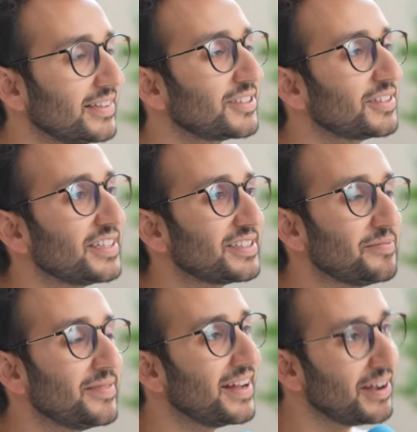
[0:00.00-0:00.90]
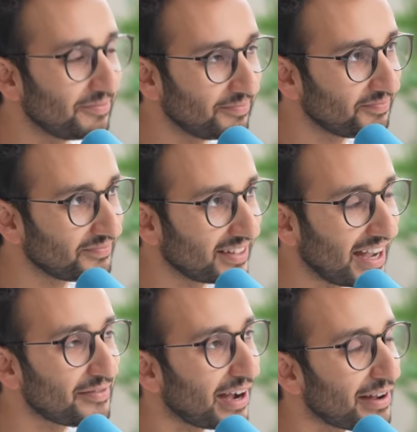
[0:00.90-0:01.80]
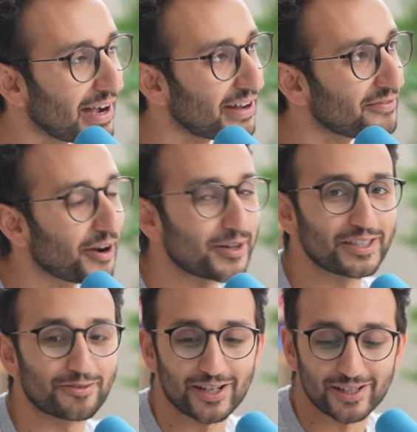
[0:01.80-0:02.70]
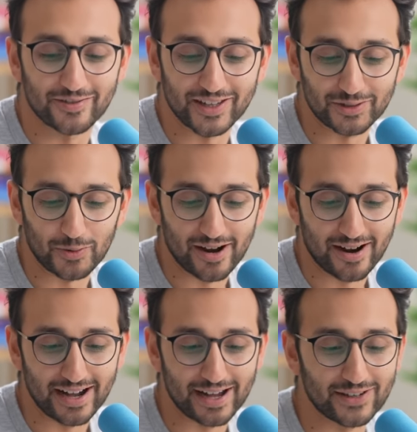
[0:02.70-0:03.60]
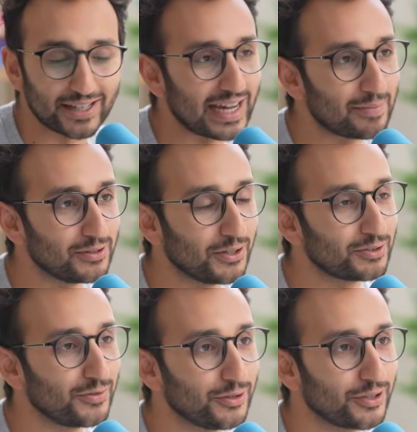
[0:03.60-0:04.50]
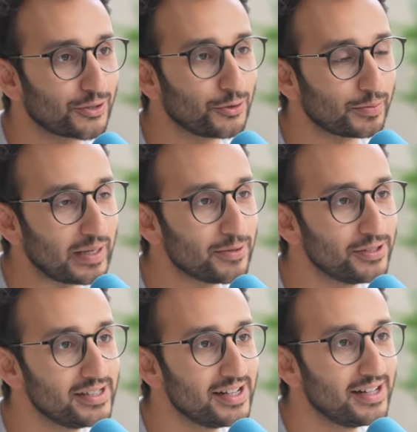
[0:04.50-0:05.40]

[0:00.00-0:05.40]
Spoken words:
that's a good system. I've had various iterations of this where I have like an Apple Notes folder called People.